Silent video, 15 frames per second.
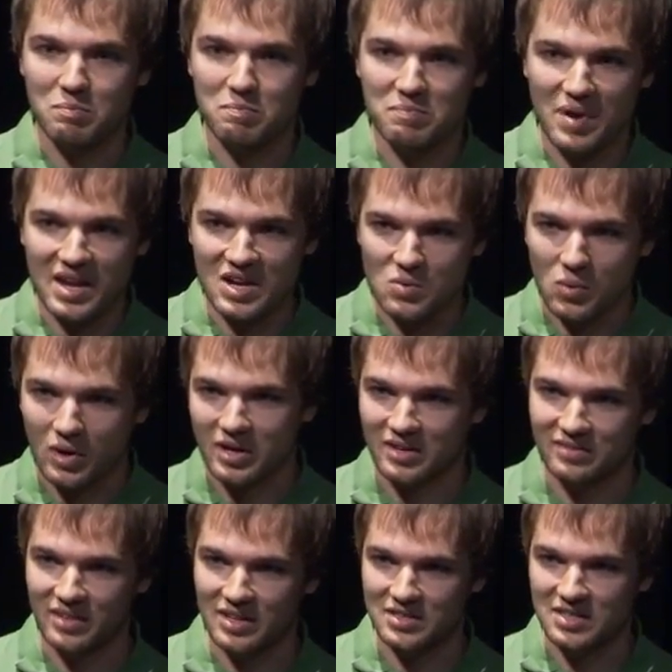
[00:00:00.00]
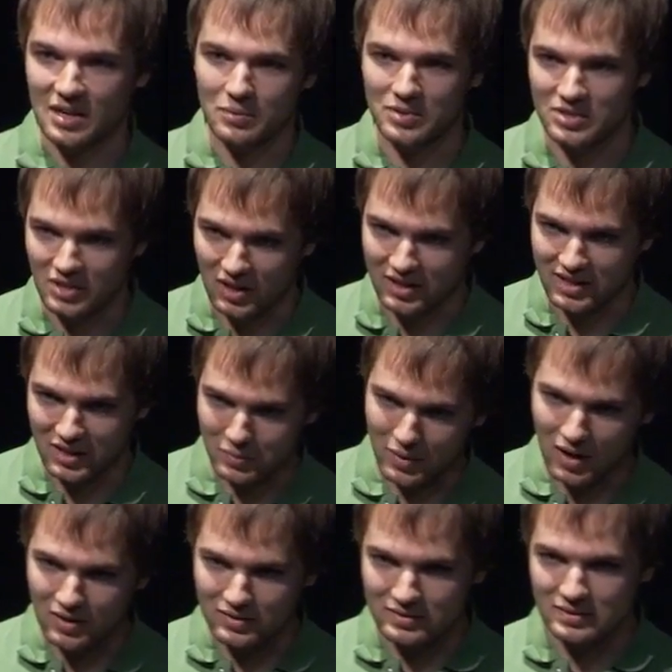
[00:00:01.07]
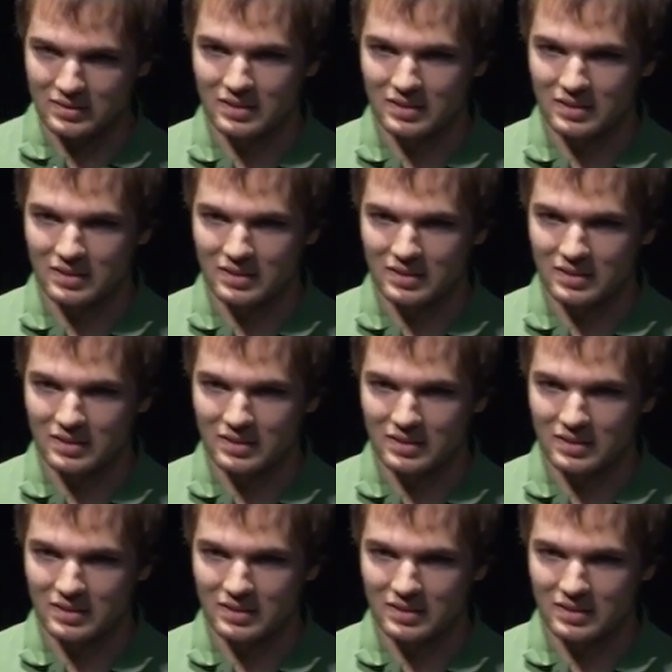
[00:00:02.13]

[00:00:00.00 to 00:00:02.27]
big one events I was talking about.